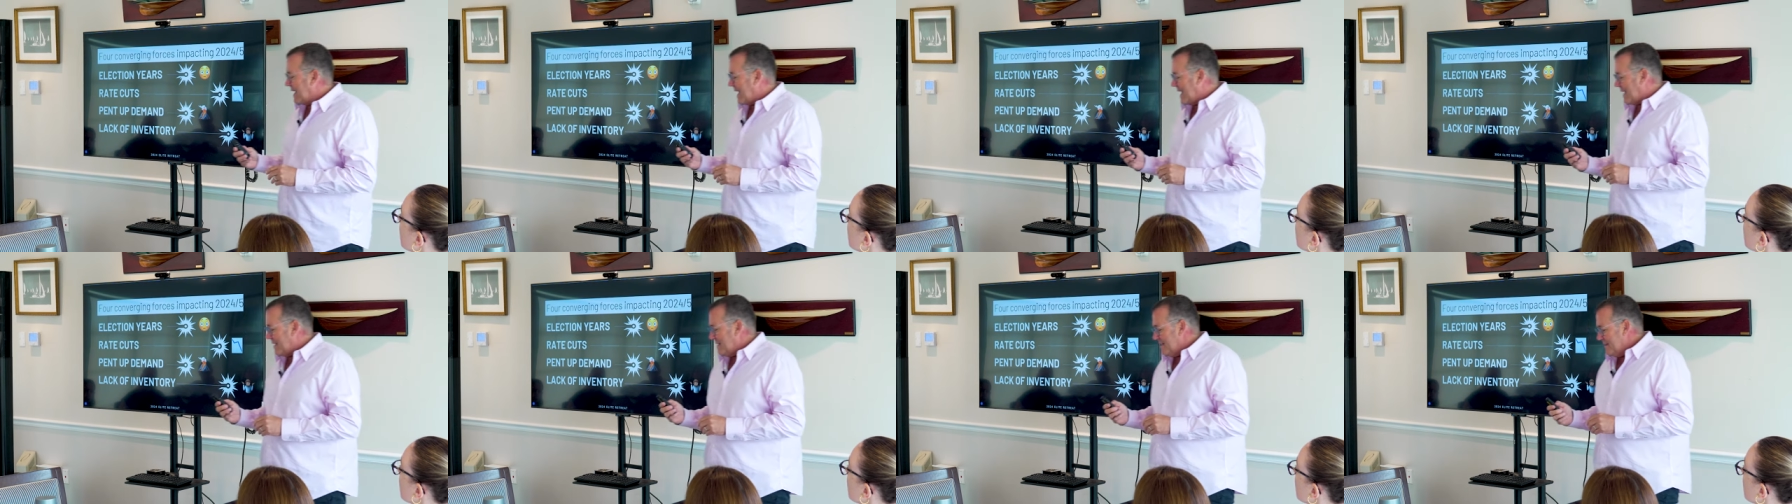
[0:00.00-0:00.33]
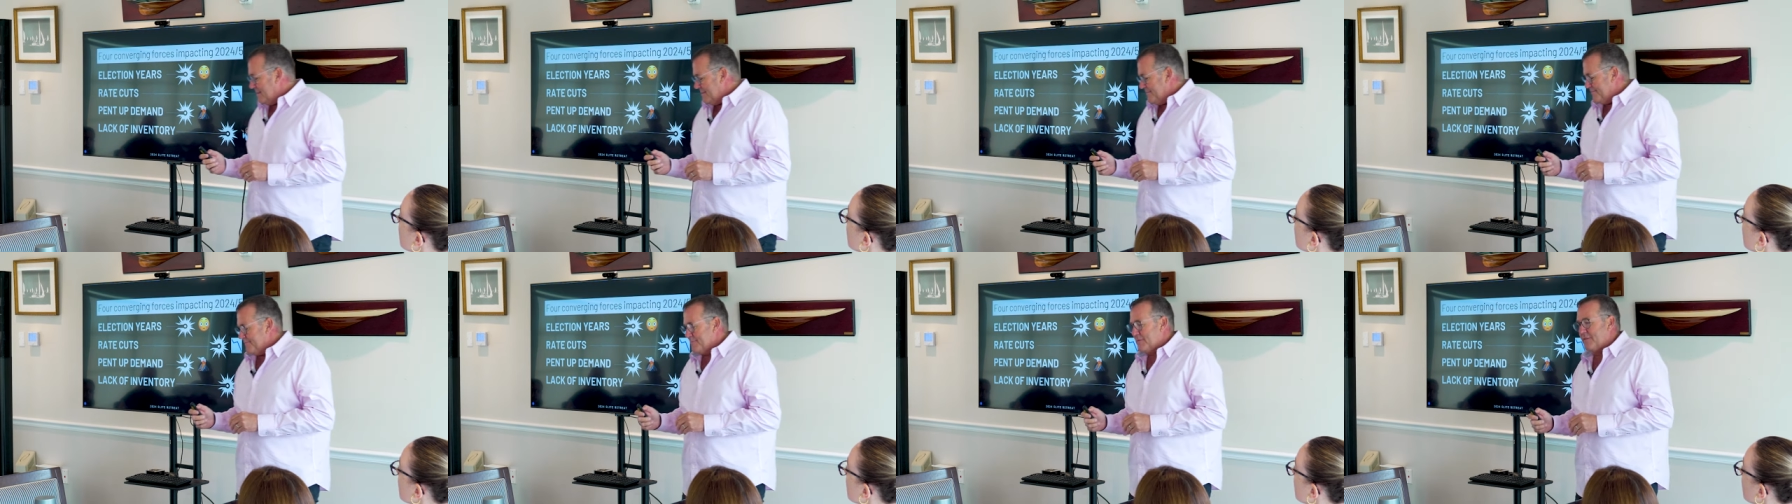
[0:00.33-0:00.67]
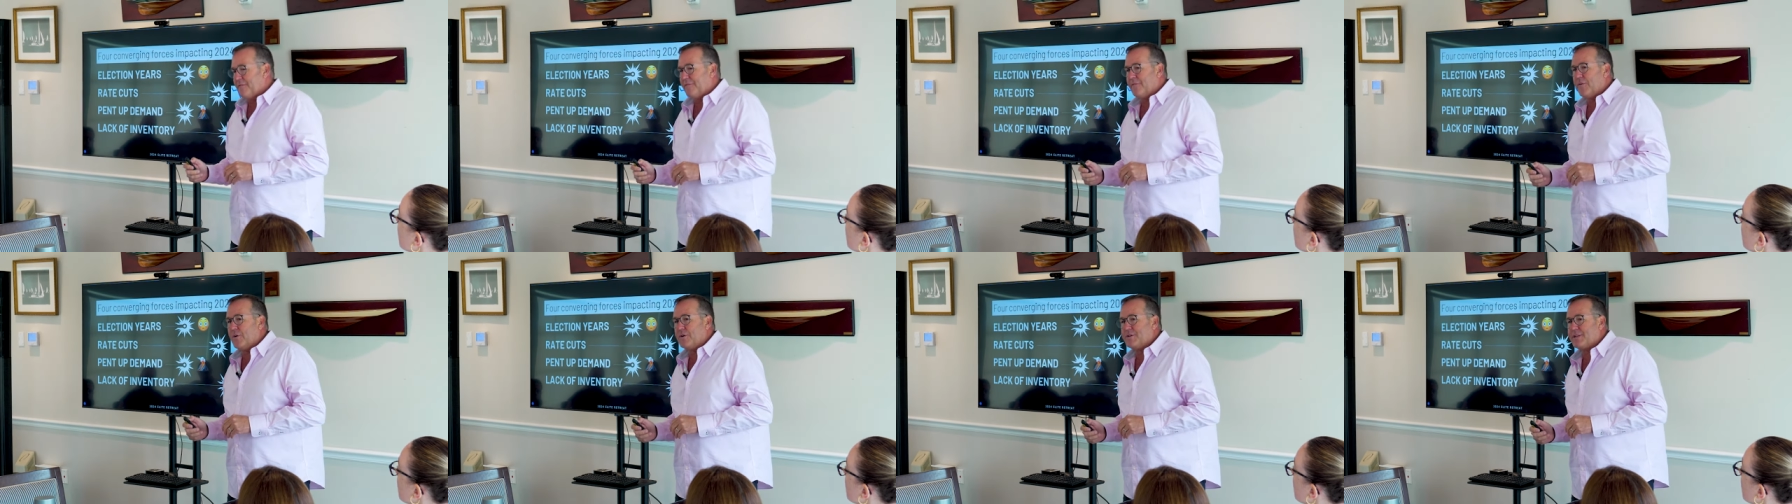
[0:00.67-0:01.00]
that the
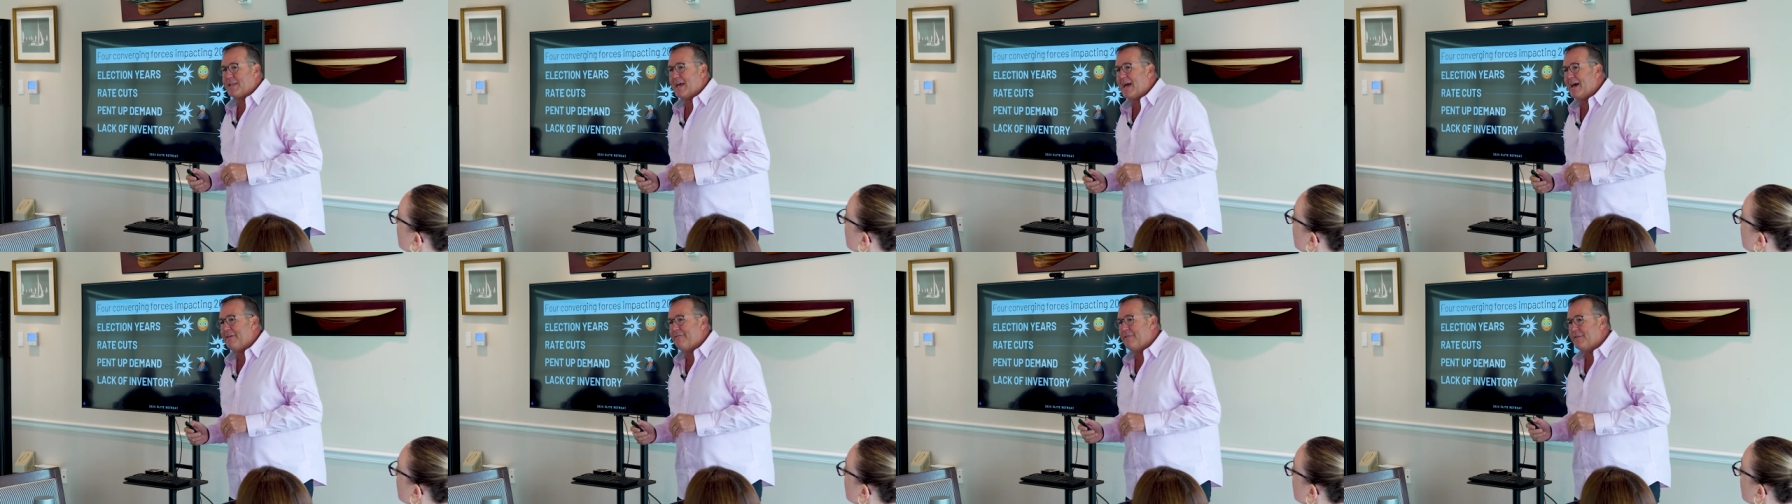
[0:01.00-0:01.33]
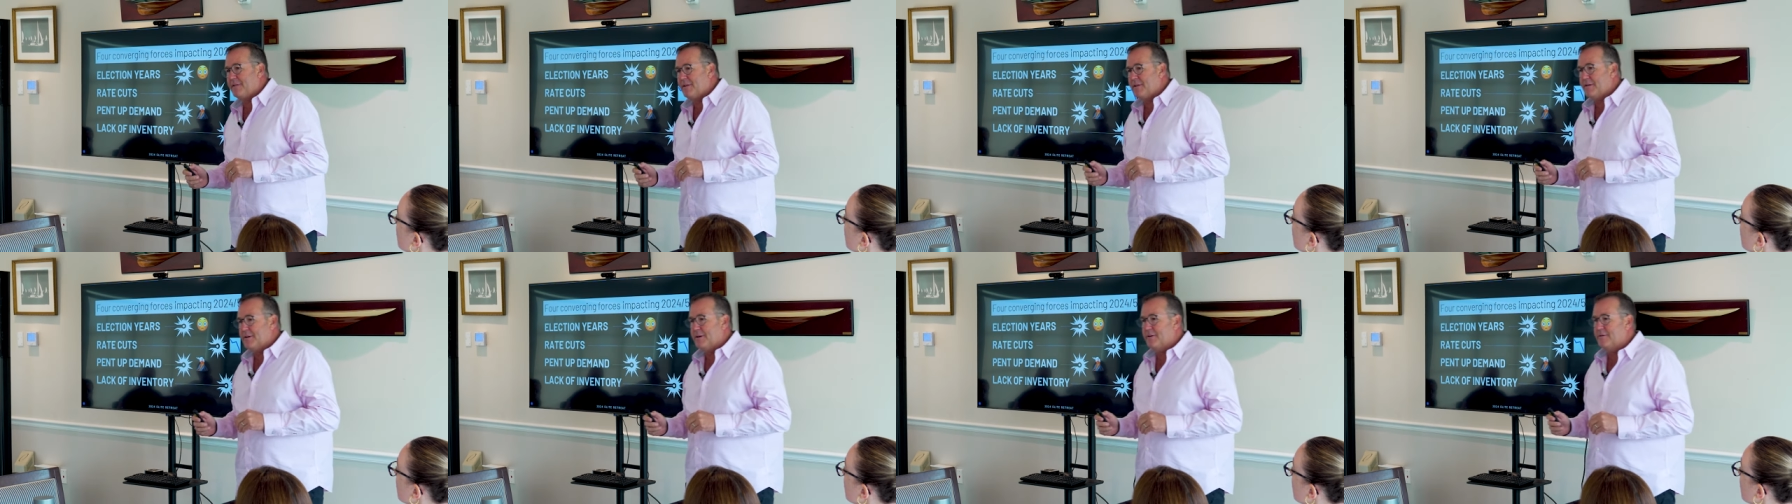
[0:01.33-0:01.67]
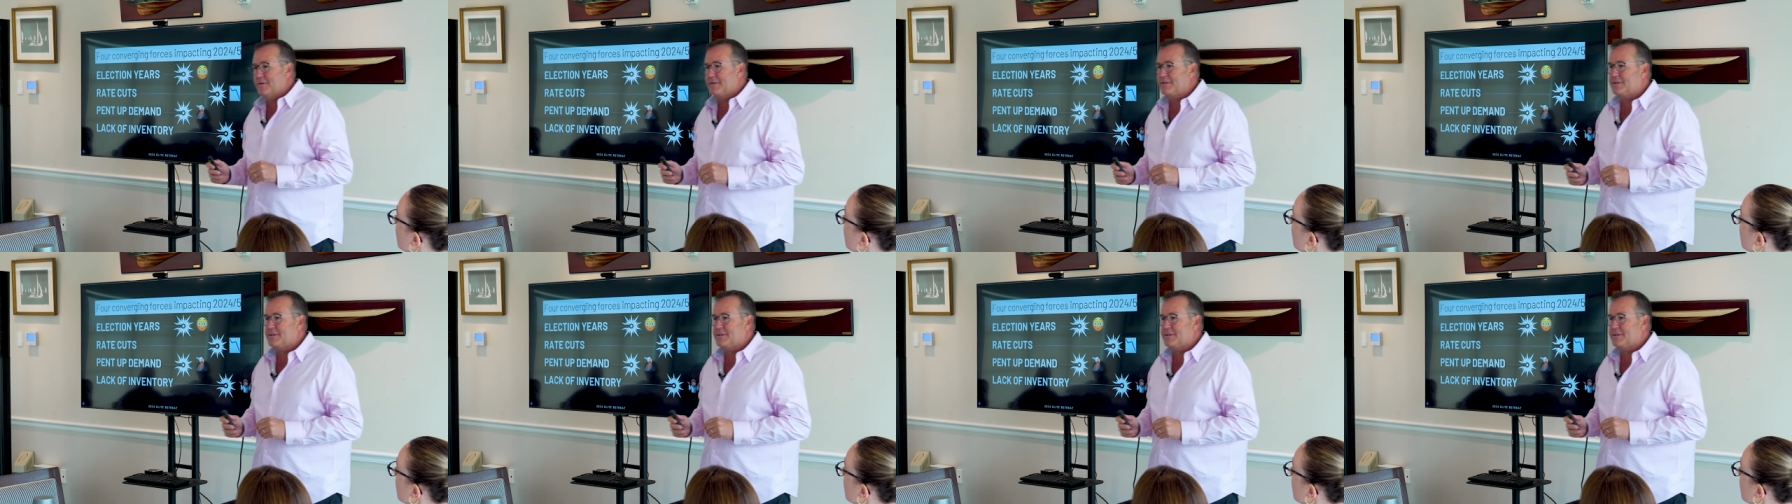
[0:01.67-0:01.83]
first half of the year